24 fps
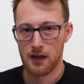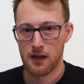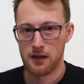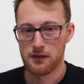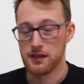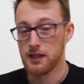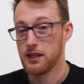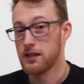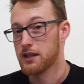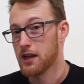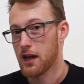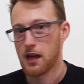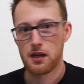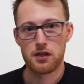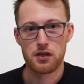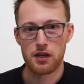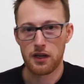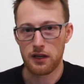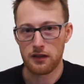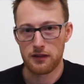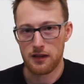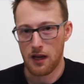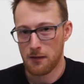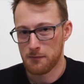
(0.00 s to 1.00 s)

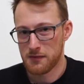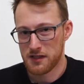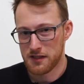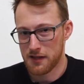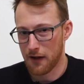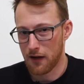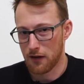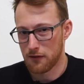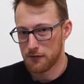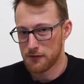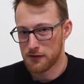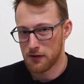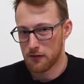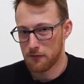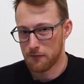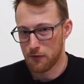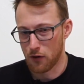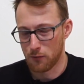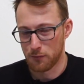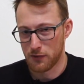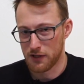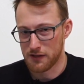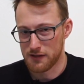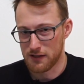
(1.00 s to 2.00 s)
detaching themselves
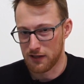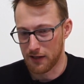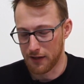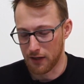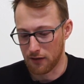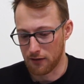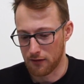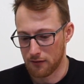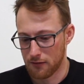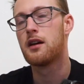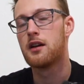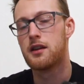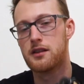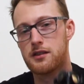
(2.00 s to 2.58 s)
from the sling.